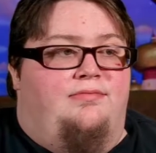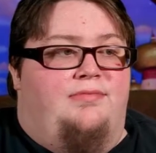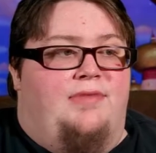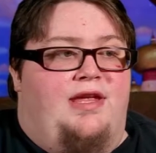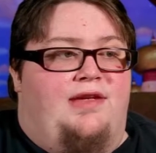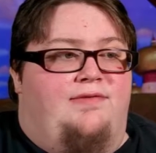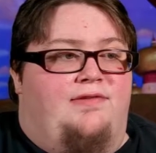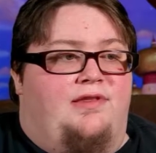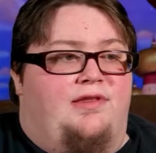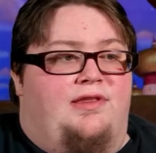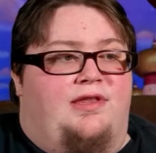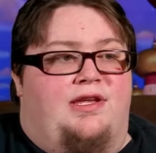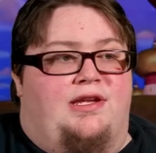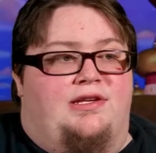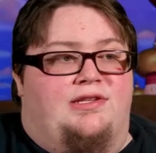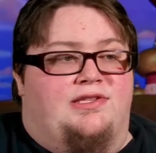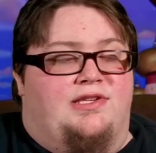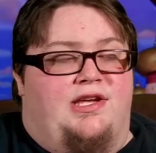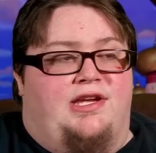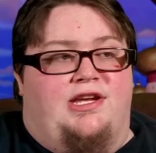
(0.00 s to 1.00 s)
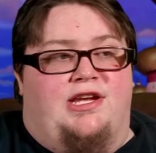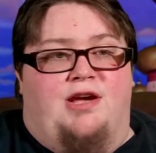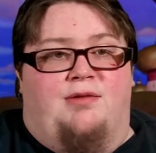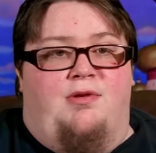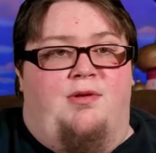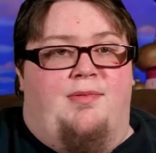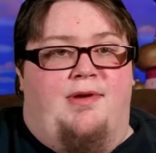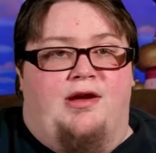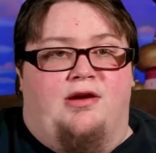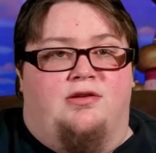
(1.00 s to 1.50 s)
Even things like
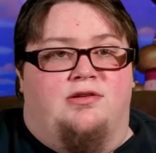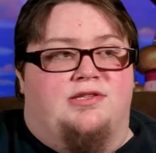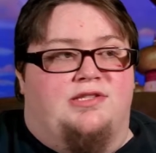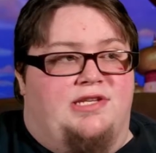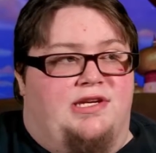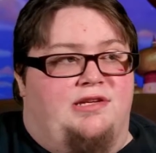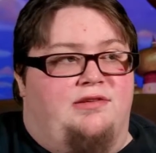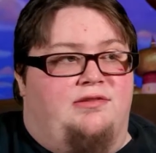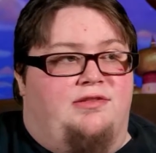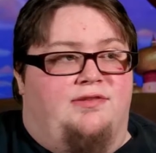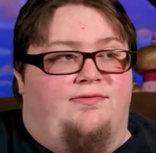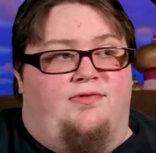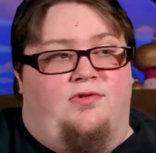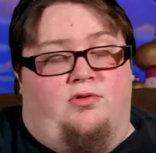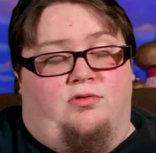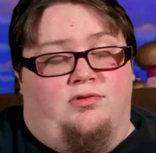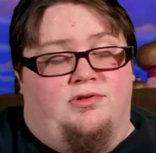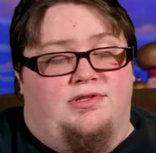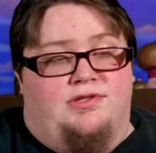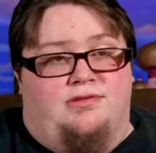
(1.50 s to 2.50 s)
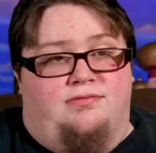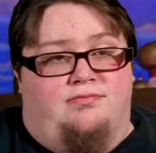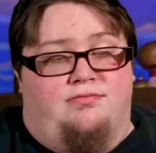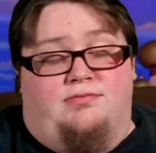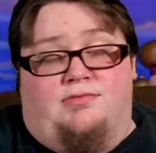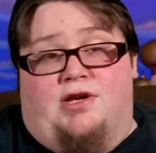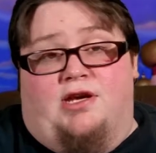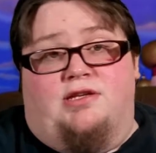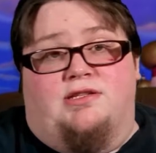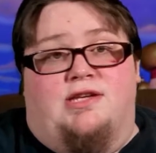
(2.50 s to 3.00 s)
Gummy Bears and, of course,
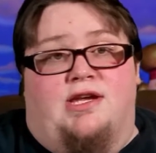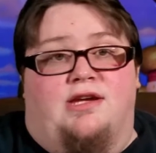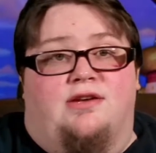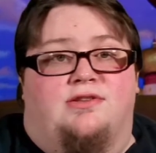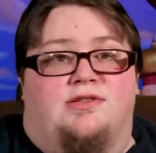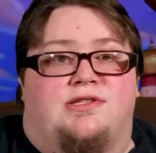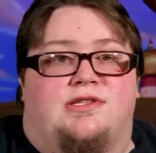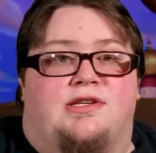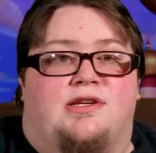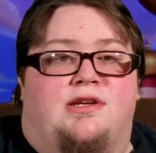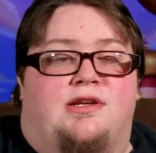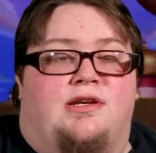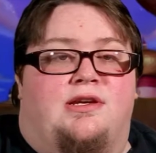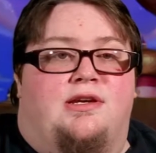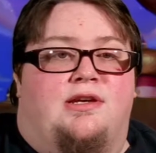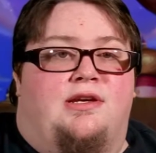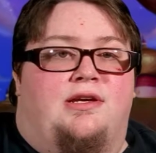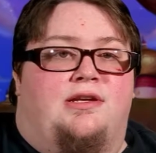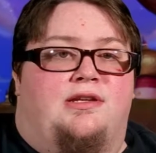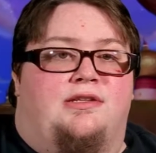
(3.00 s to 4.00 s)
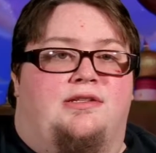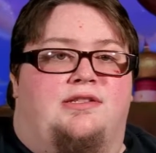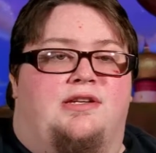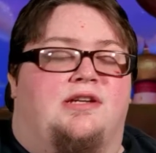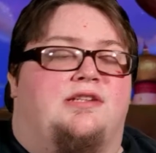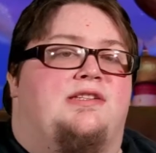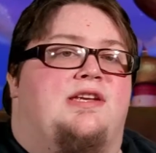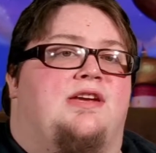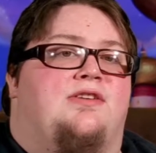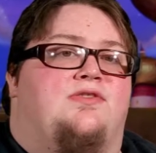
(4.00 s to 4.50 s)
Ducktales. And
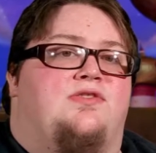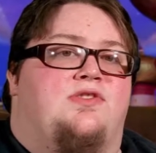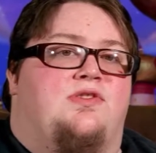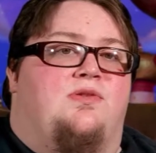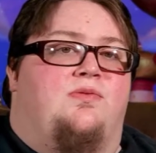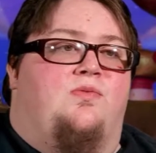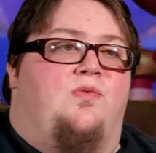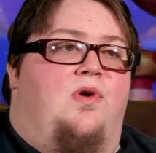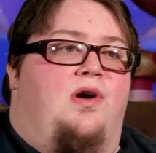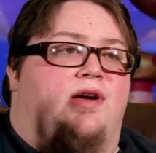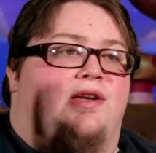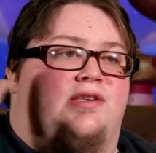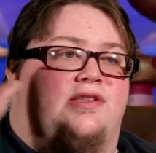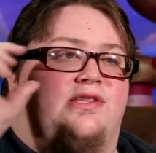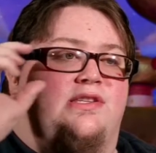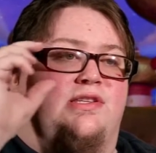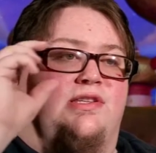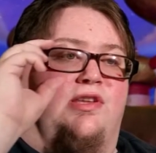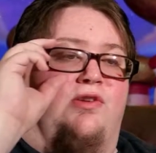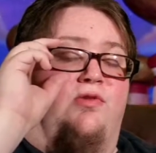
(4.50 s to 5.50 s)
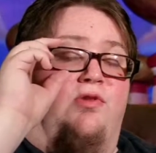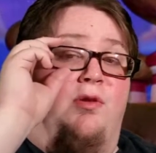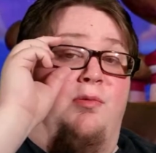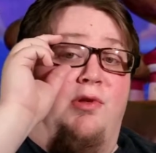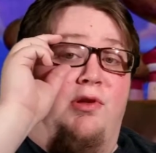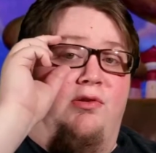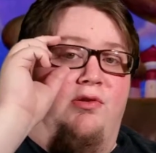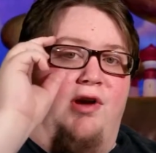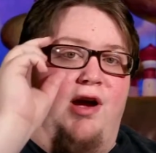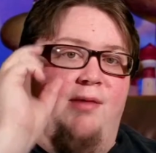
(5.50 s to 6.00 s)
Ducktales was the cream
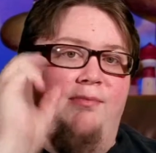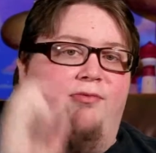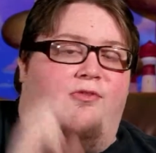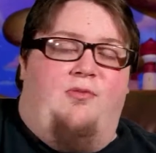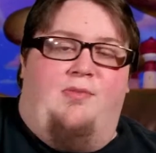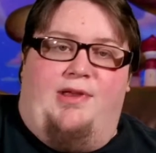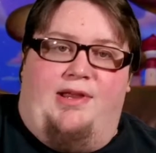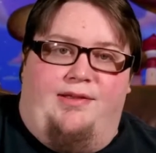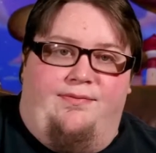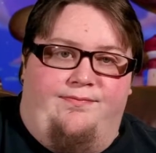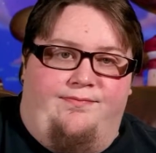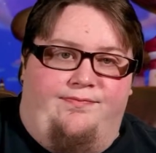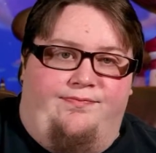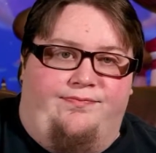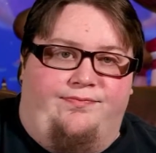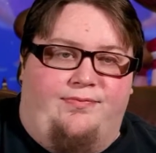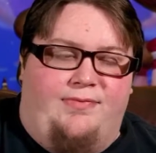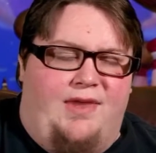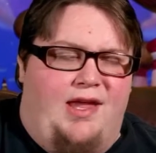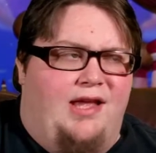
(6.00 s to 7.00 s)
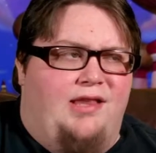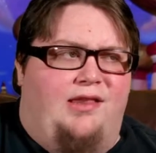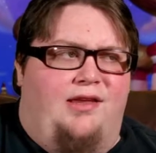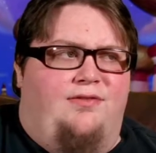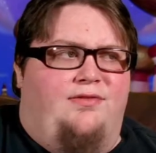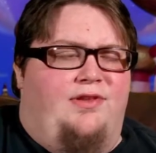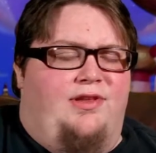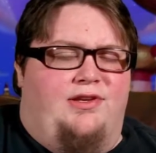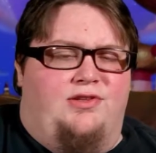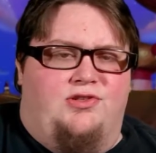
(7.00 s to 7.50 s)
of the crop for me. I
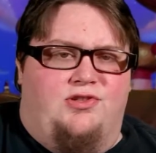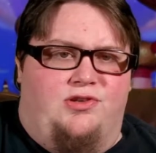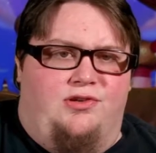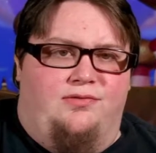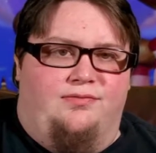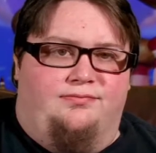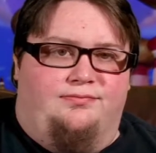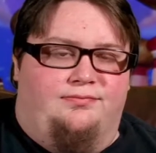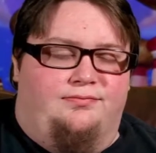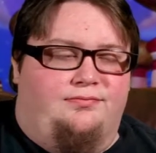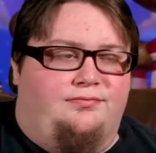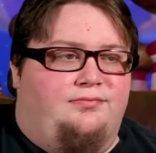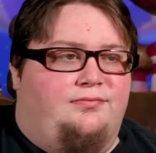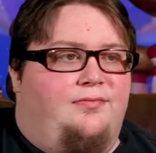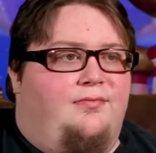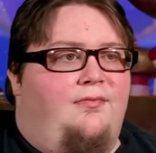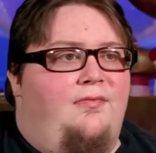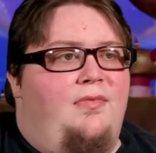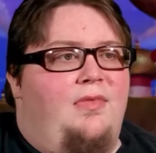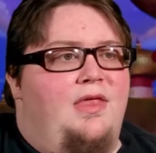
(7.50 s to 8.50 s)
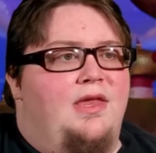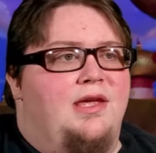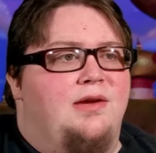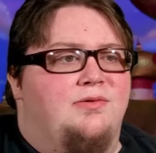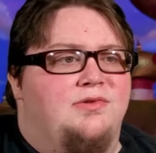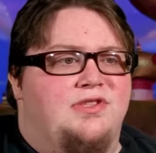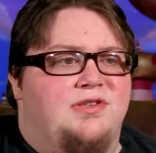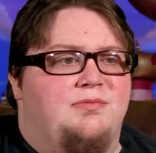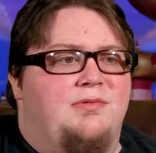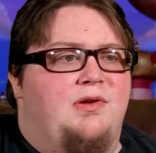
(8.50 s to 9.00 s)
loved that show. There
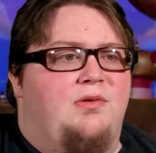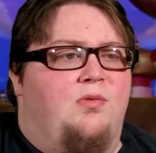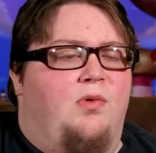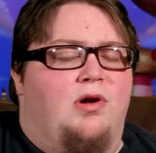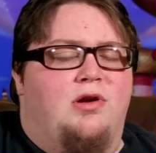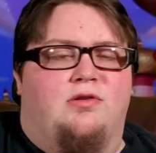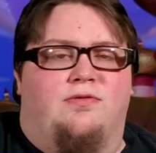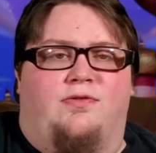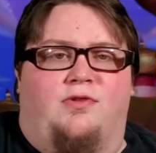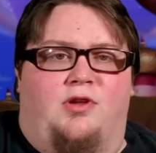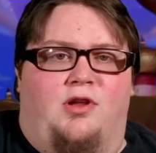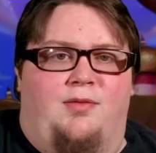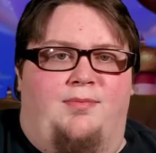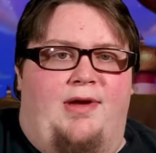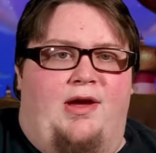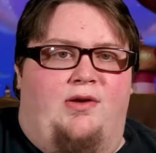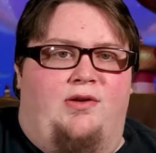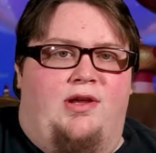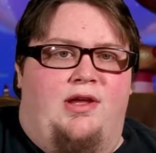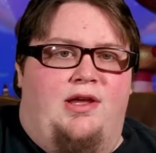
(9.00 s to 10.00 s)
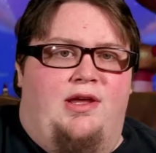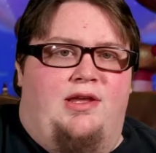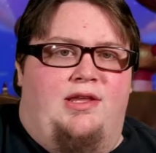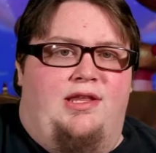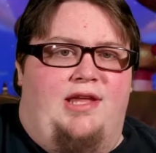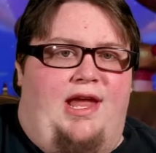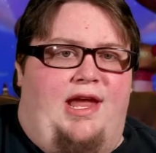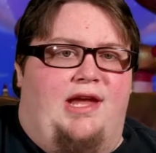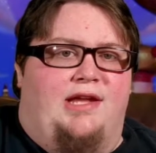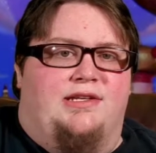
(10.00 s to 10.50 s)
was something wonderful about
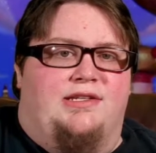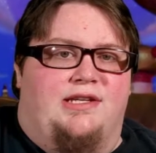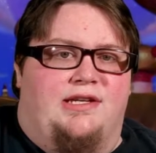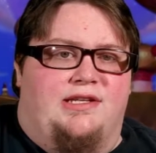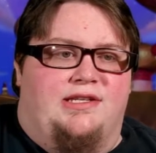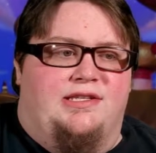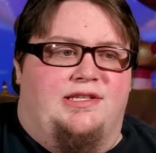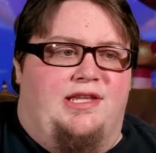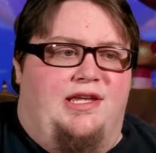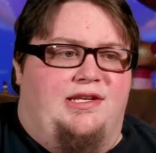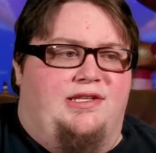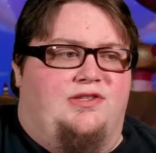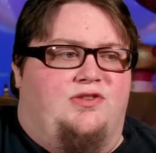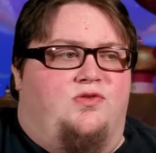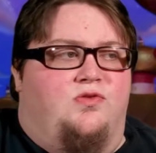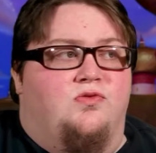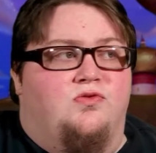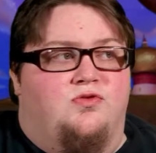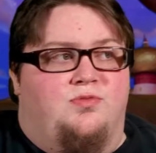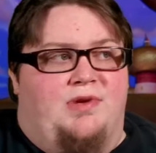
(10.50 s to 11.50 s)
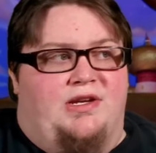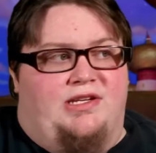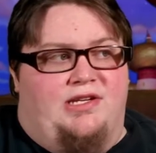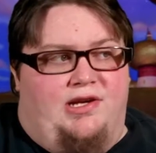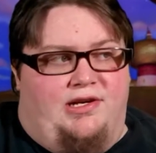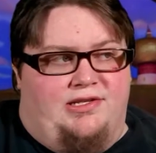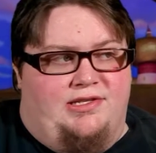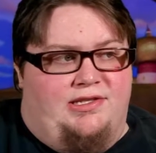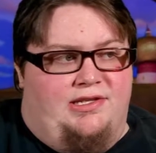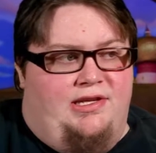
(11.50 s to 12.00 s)
the antics that Scrooge
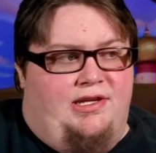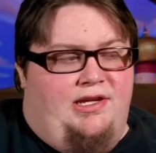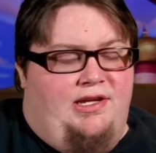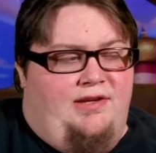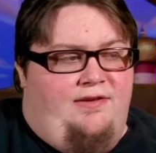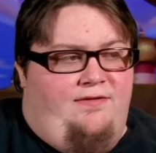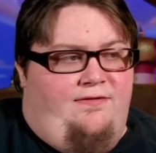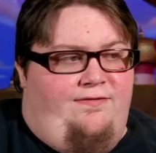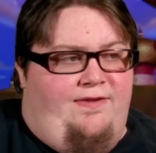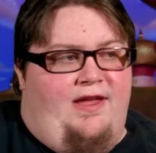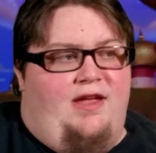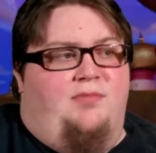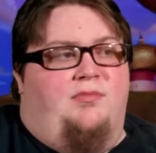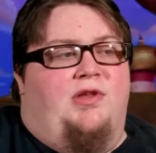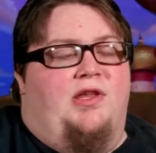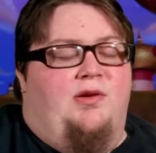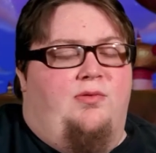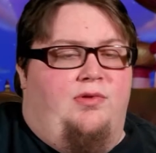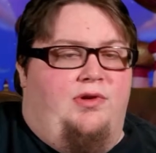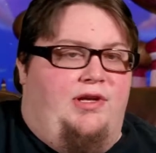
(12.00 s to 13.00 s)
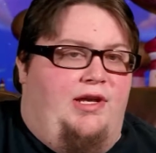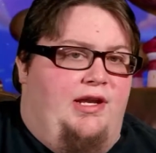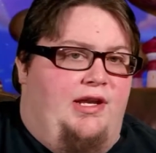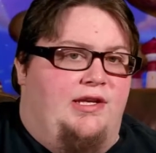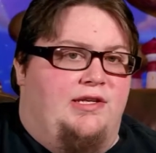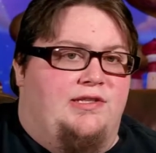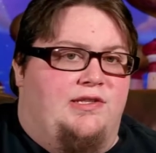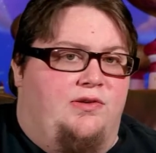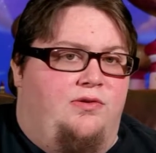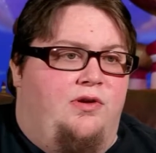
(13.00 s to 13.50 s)
McDuck's family would get
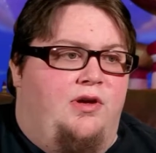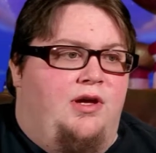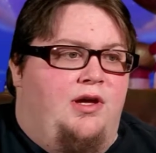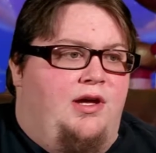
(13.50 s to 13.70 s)
into.